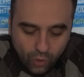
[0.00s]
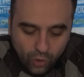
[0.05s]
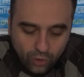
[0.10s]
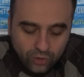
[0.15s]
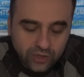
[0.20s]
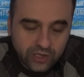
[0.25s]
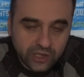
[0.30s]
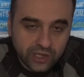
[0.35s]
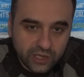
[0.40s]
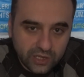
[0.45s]

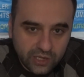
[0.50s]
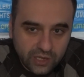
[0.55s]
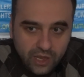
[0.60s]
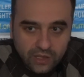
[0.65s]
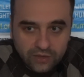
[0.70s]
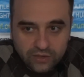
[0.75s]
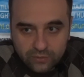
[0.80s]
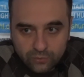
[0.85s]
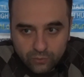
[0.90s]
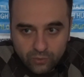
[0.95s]
Only he
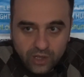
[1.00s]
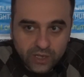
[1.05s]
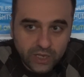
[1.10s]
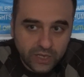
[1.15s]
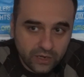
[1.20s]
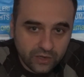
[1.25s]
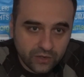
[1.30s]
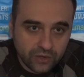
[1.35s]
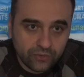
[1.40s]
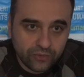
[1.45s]
and one
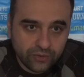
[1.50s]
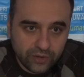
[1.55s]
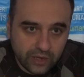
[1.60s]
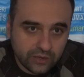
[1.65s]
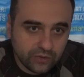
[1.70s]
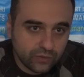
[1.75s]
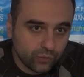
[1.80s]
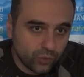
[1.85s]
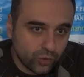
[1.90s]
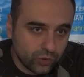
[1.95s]
another
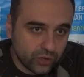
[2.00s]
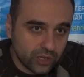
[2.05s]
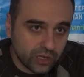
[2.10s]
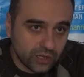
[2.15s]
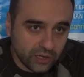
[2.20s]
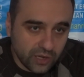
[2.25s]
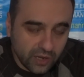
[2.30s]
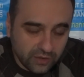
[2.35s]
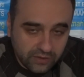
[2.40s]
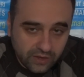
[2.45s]
friend were
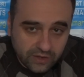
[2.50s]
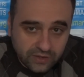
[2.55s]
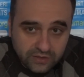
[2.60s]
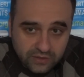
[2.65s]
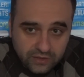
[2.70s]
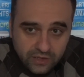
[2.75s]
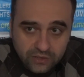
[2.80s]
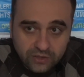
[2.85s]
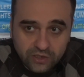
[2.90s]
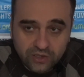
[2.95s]
in
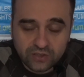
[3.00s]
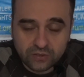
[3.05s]
Kazakhstan.